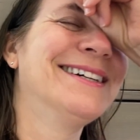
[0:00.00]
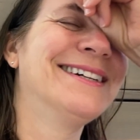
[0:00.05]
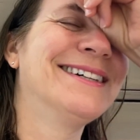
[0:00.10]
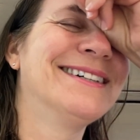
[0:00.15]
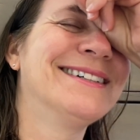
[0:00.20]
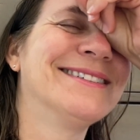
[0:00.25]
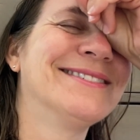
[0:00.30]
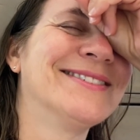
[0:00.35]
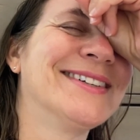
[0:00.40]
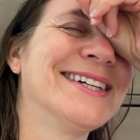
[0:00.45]

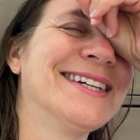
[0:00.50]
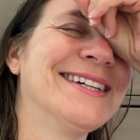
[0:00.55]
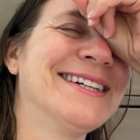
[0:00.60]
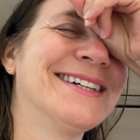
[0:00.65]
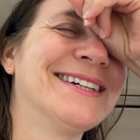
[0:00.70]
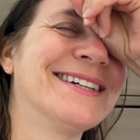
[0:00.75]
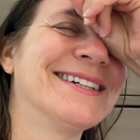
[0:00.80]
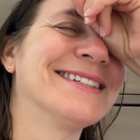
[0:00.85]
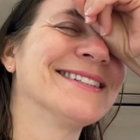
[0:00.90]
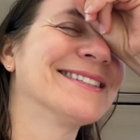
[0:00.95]
Oh my
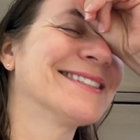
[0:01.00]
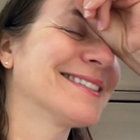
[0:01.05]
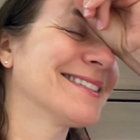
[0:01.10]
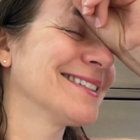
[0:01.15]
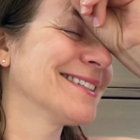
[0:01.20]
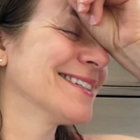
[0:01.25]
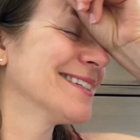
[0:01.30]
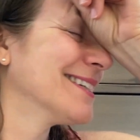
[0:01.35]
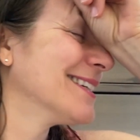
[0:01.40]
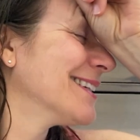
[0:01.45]
gosh.
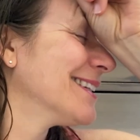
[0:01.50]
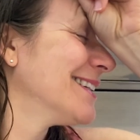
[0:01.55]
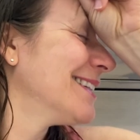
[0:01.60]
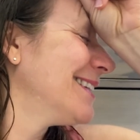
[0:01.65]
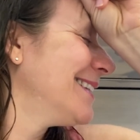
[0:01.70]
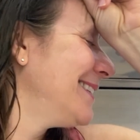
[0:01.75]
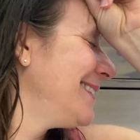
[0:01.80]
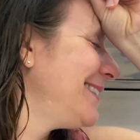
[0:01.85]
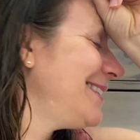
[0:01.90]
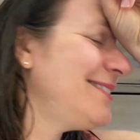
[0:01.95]

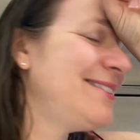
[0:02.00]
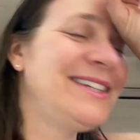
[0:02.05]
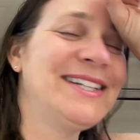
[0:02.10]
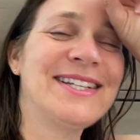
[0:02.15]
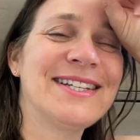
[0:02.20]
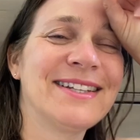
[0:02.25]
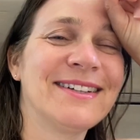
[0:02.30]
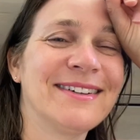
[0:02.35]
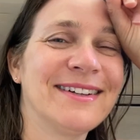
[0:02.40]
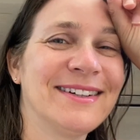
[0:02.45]
To
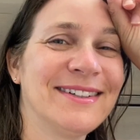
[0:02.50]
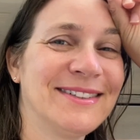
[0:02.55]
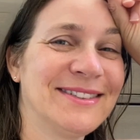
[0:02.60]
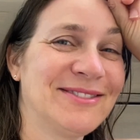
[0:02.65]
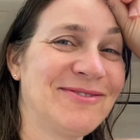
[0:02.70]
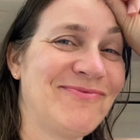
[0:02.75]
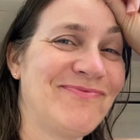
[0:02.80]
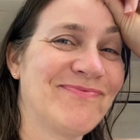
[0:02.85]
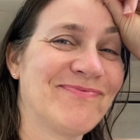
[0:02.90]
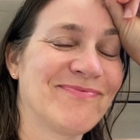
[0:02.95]
each their
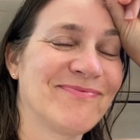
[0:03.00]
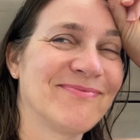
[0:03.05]
own.